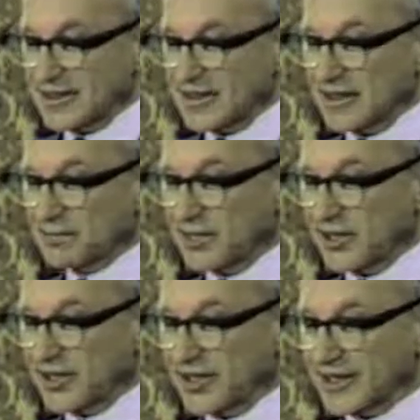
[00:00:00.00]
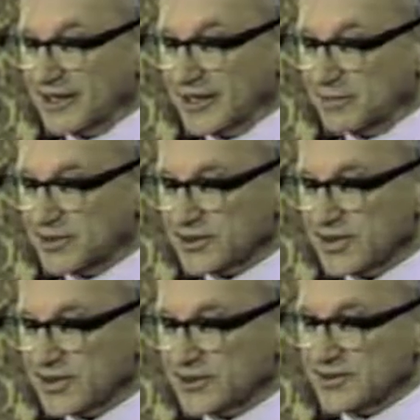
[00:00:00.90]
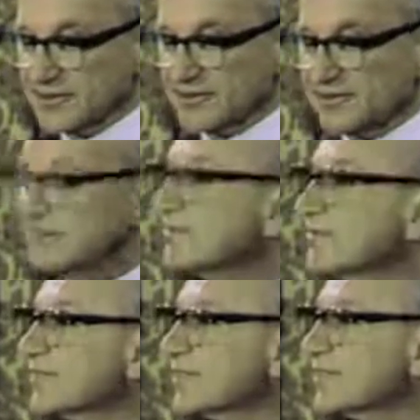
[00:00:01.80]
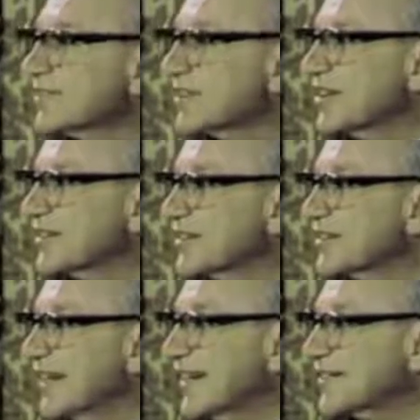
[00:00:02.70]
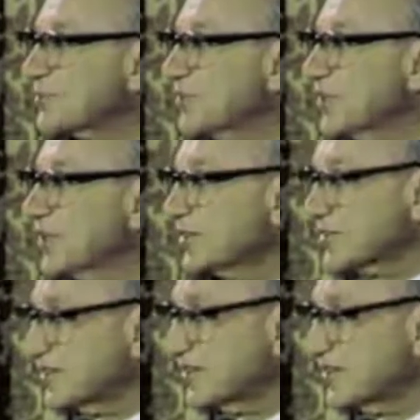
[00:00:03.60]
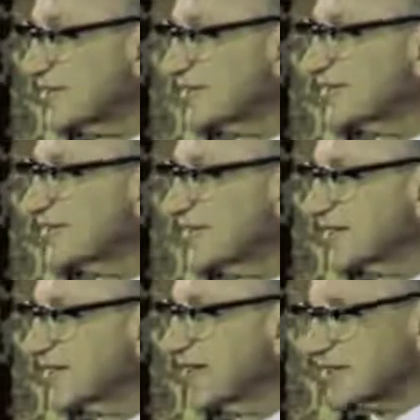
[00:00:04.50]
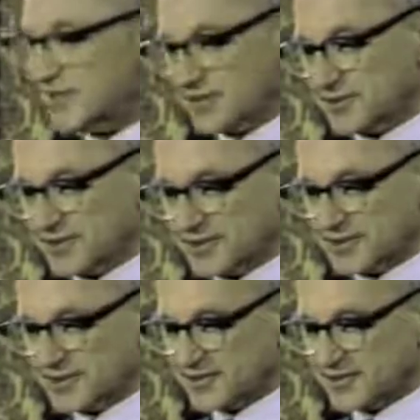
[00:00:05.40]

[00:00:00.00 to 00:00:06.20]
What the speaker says: employing a double standard in discussing tax reductions and tax increases.